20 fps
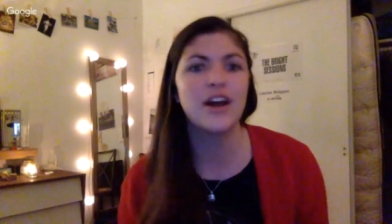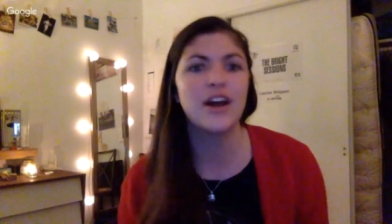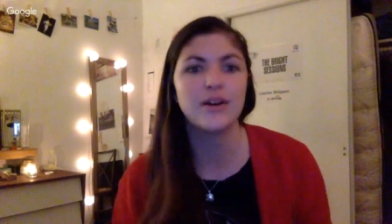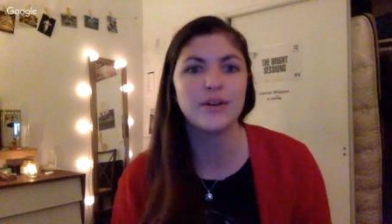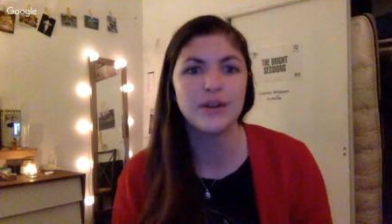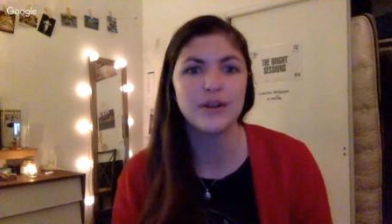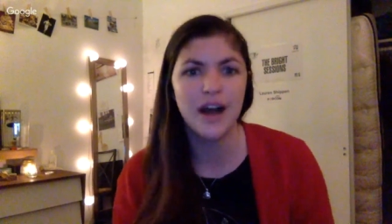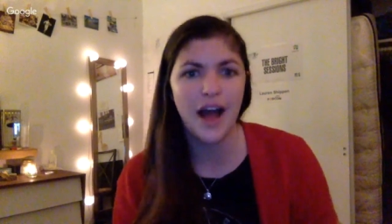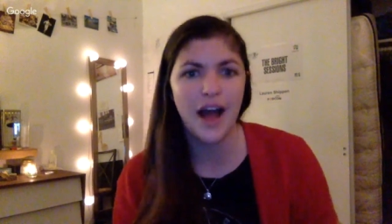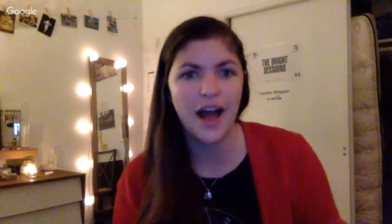
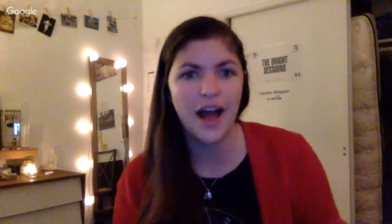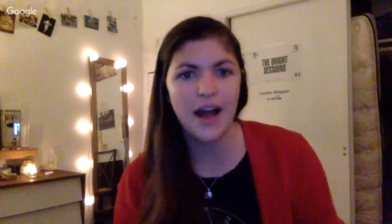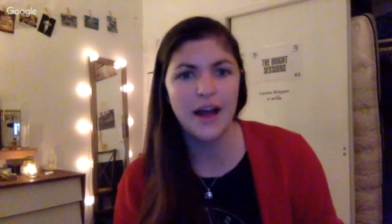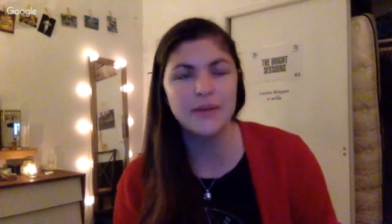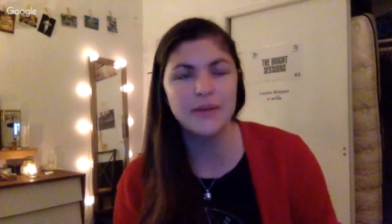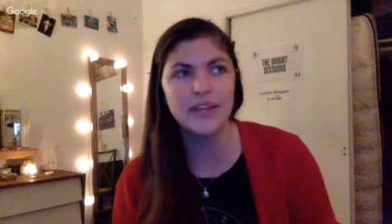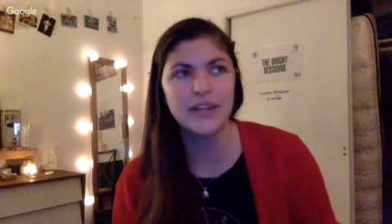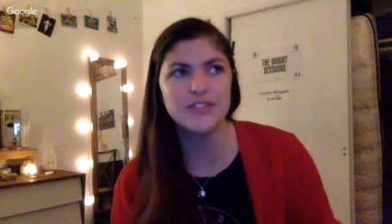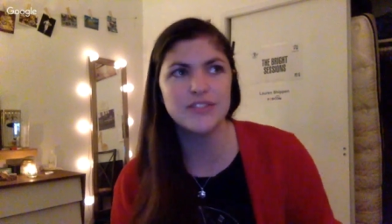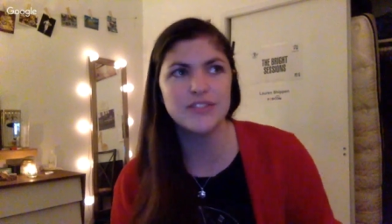
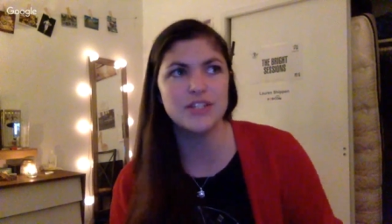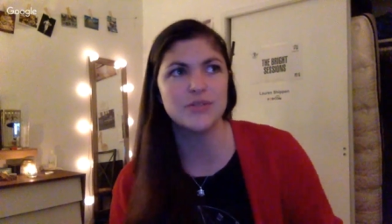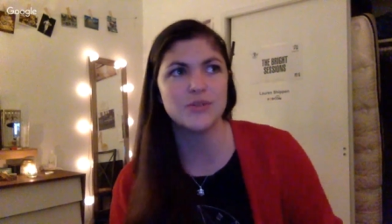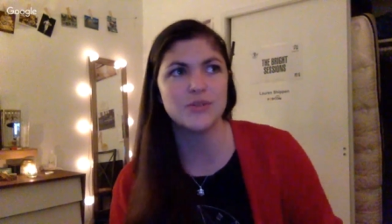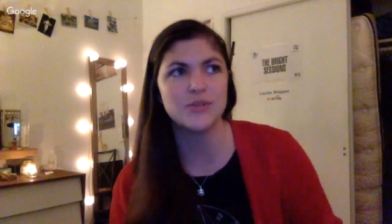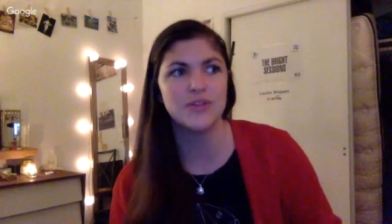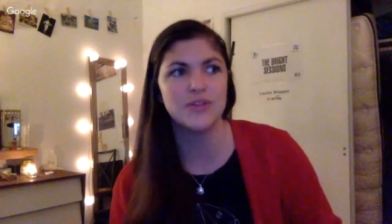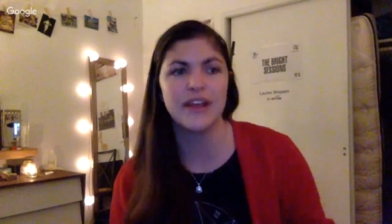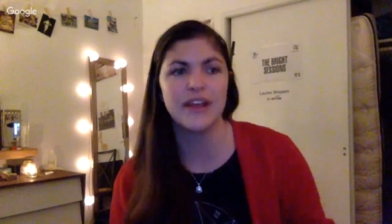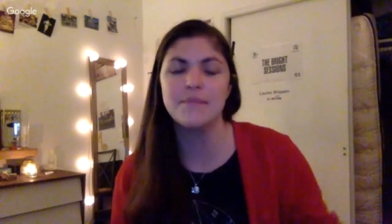I would love to do
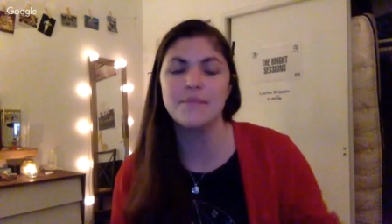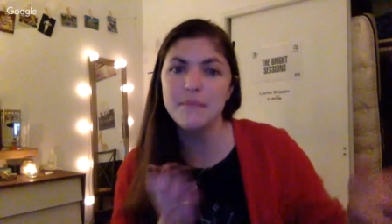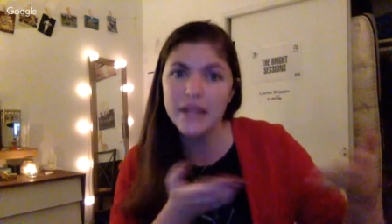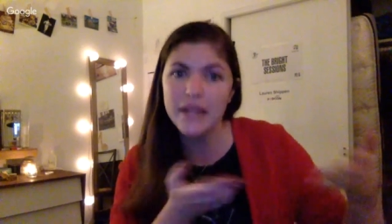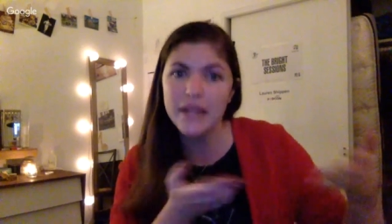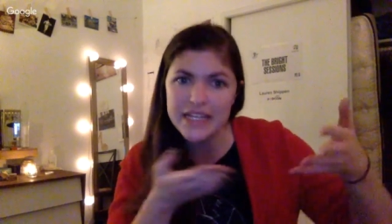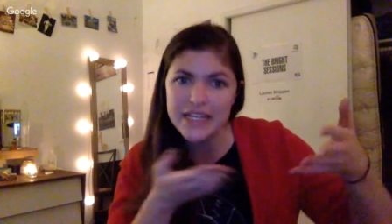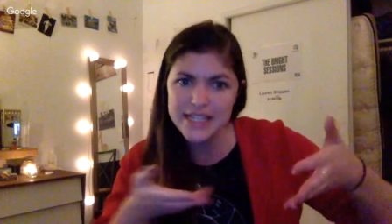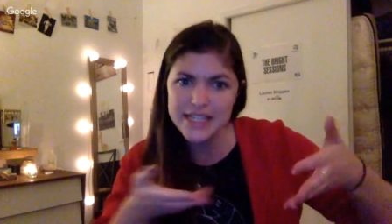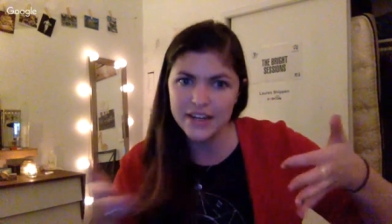sort of like
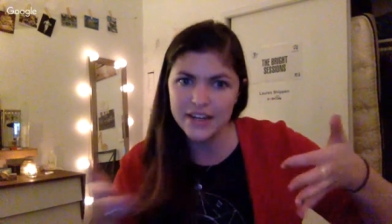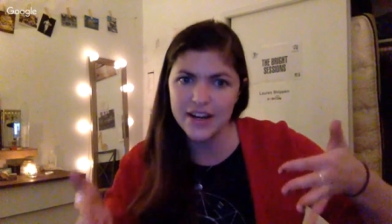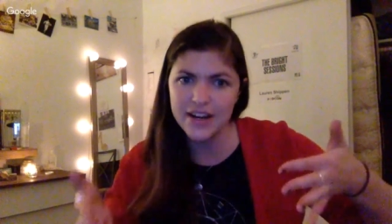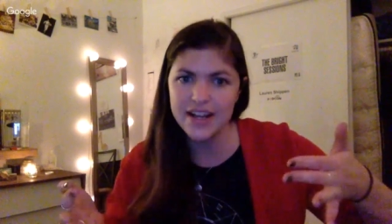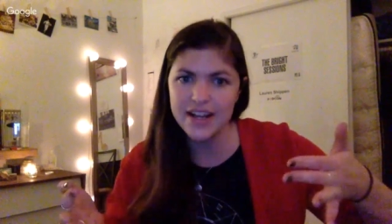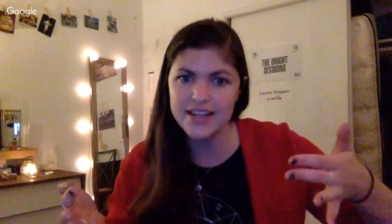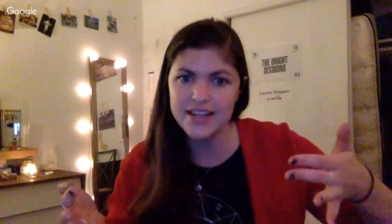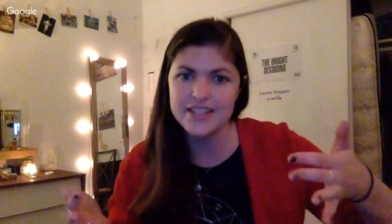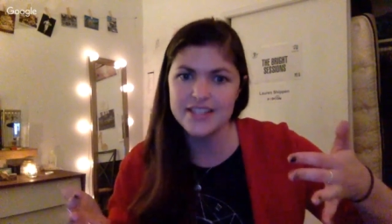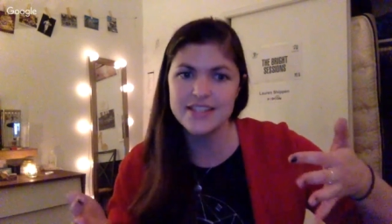mini
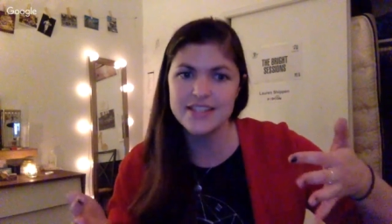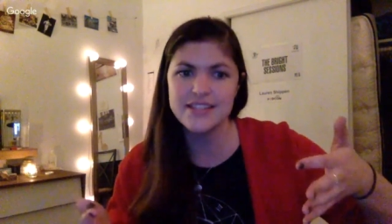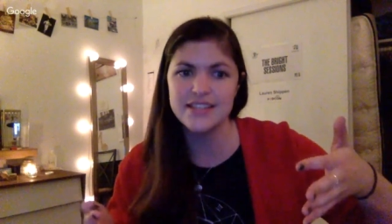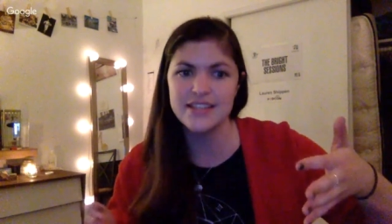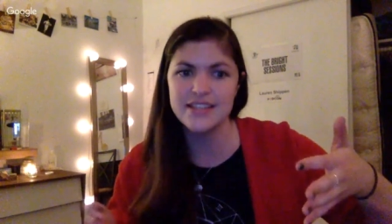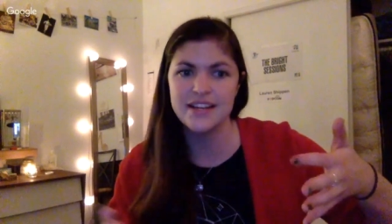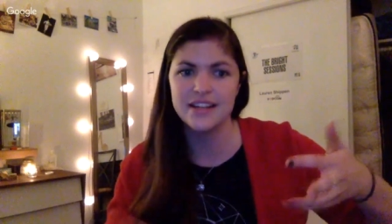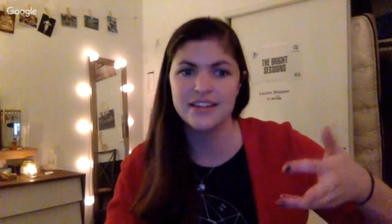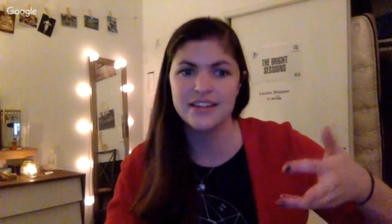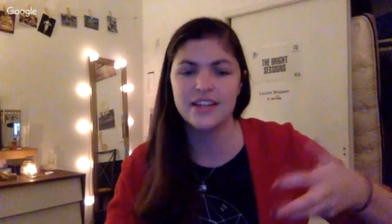
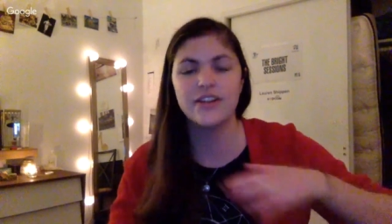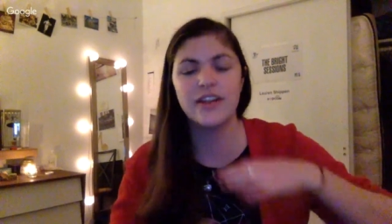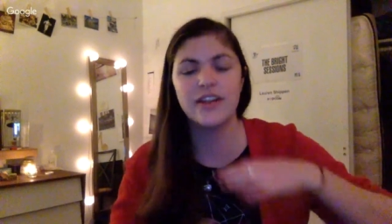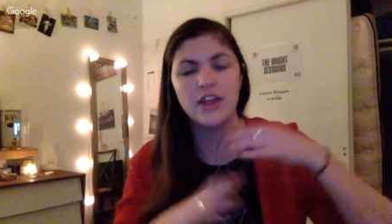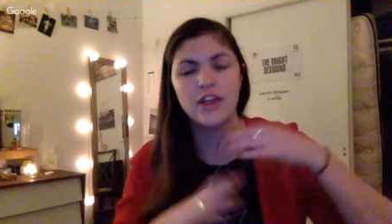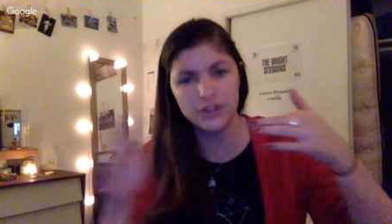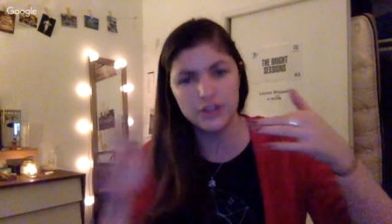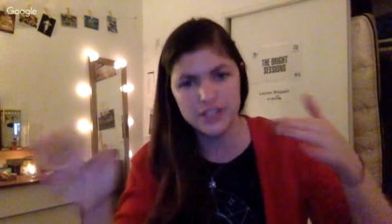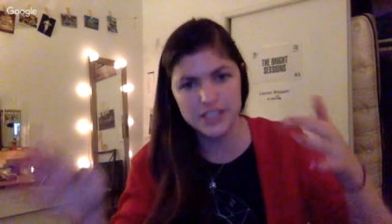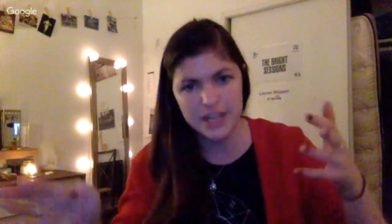series that are like
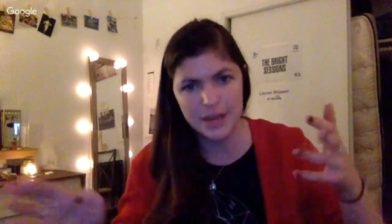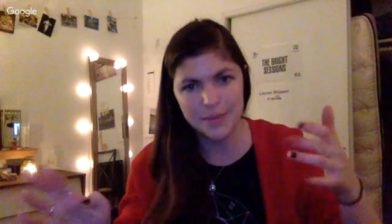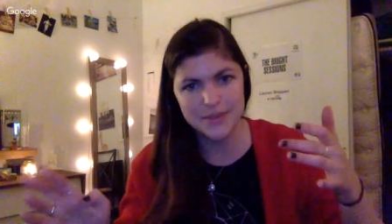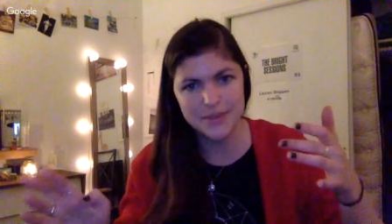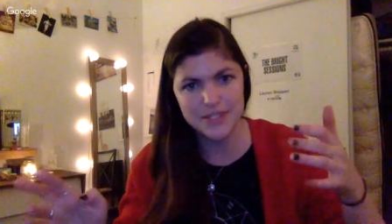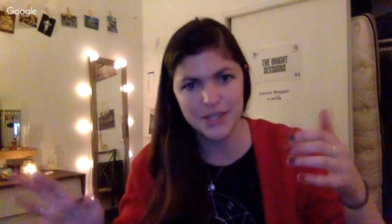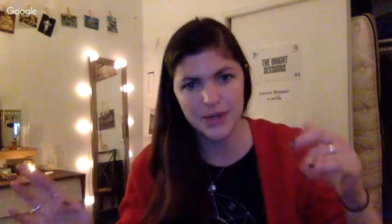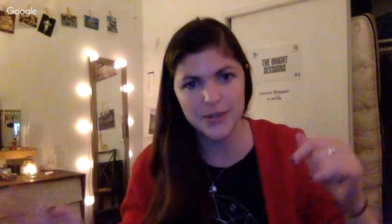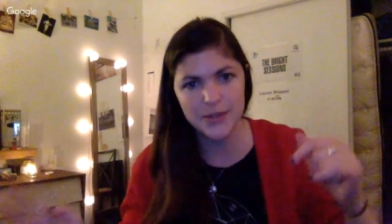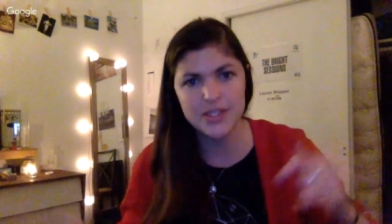13
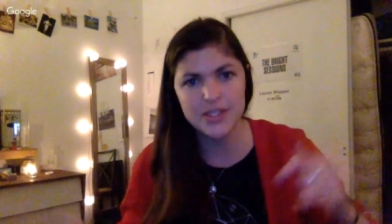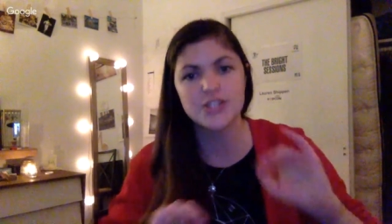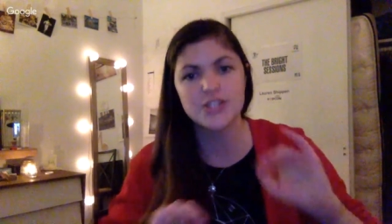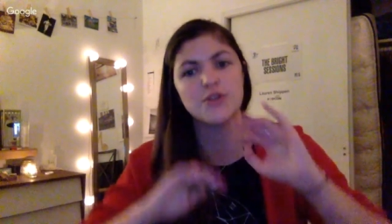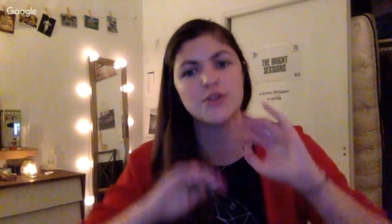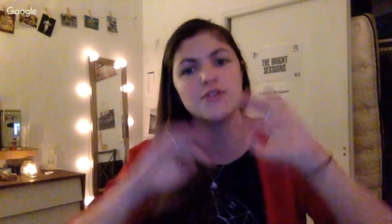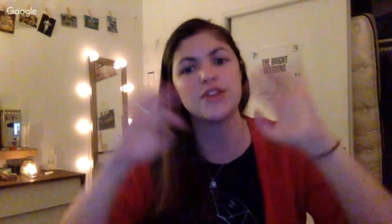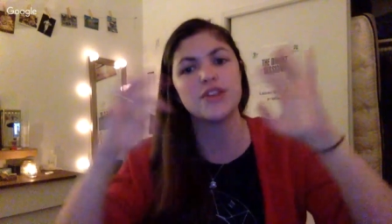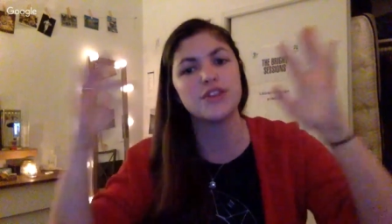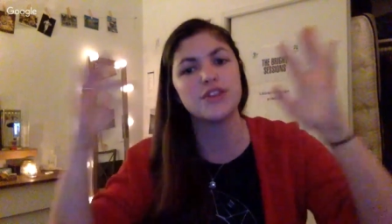episodes, and it's
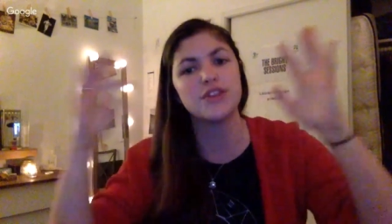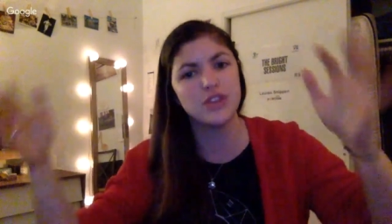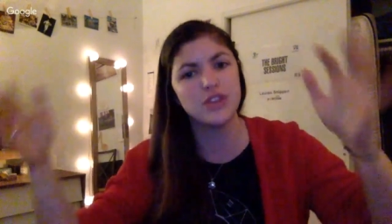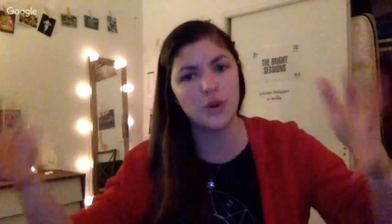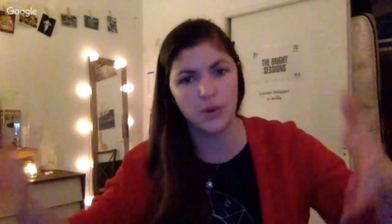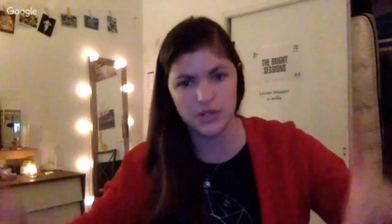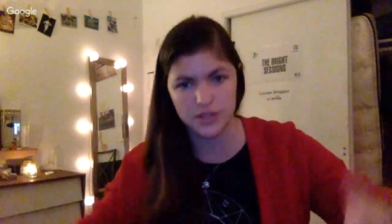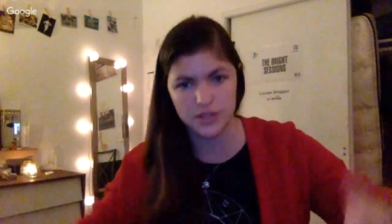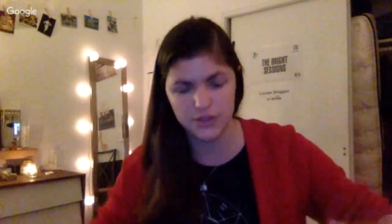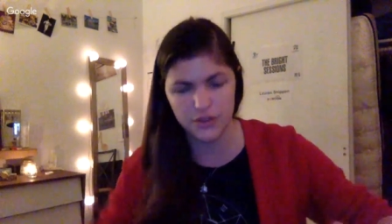over the
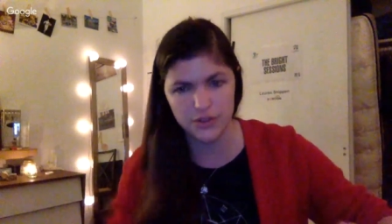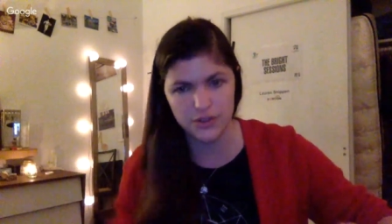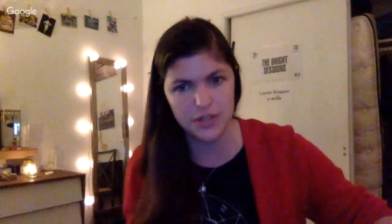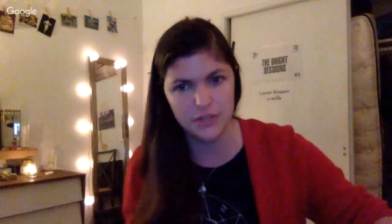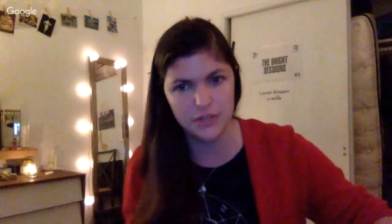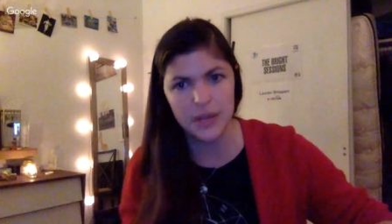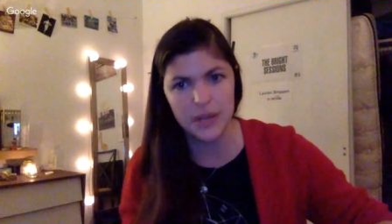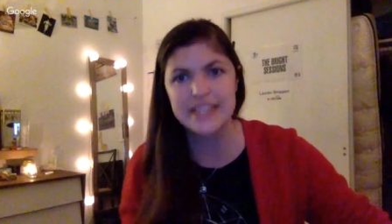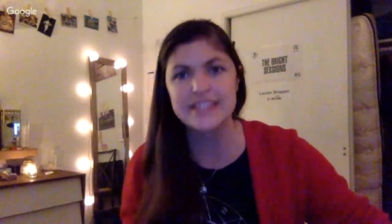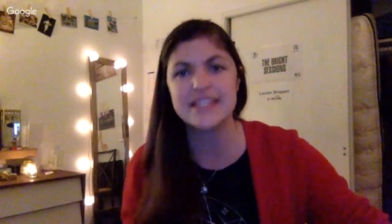course of 13
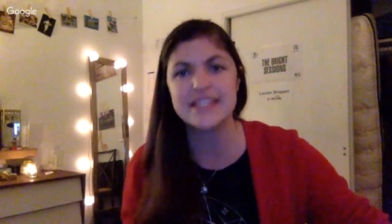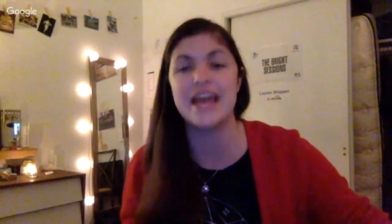weeks,